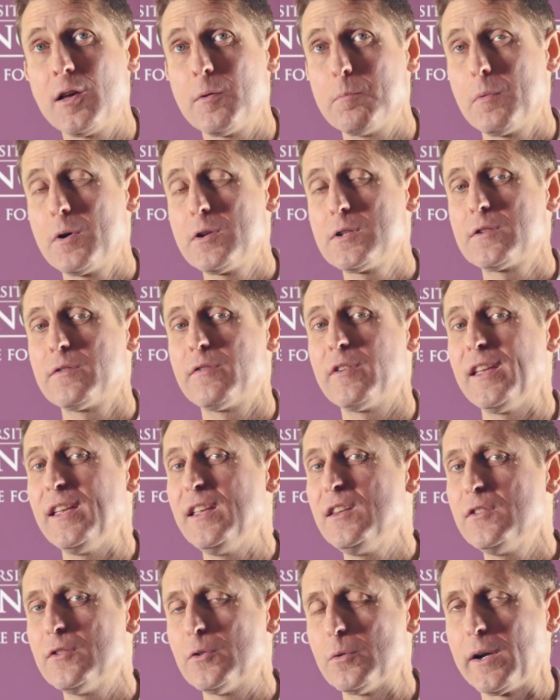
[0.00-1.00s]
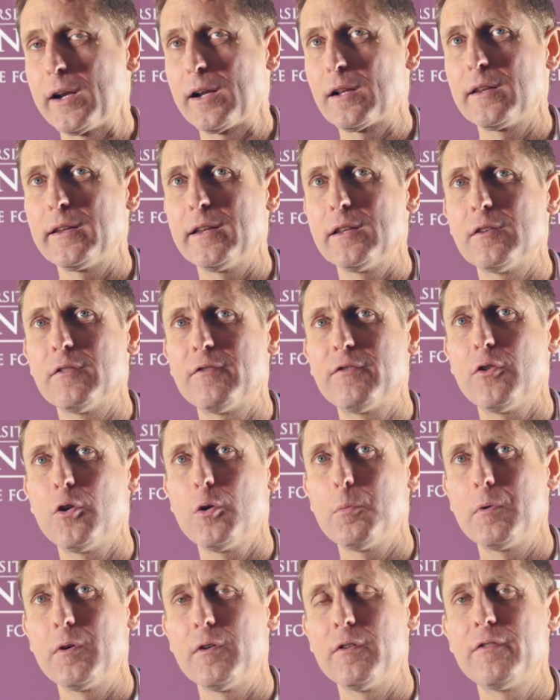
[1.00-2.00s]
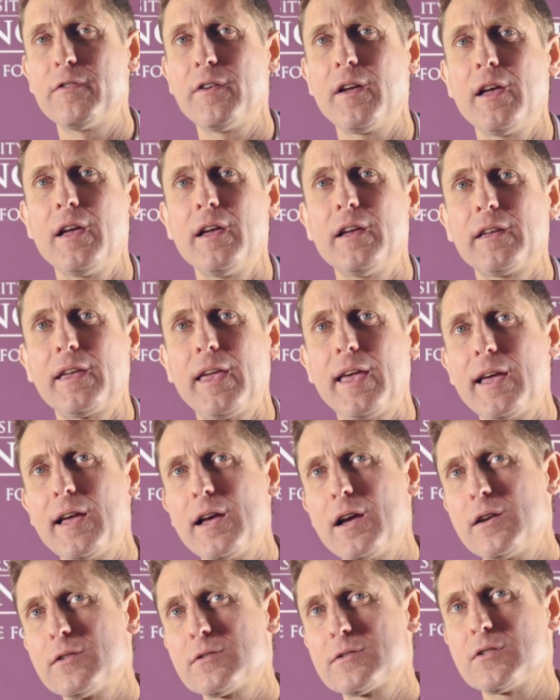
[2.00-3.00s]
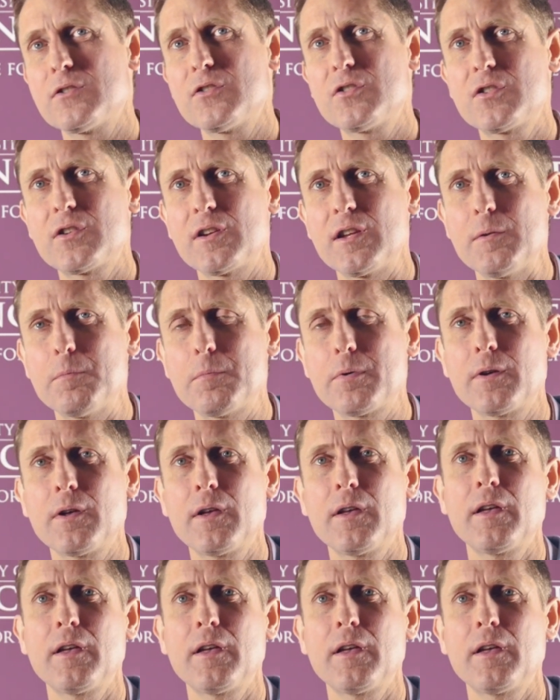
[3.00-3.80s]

most of it indirectly in the form of cows, sheep,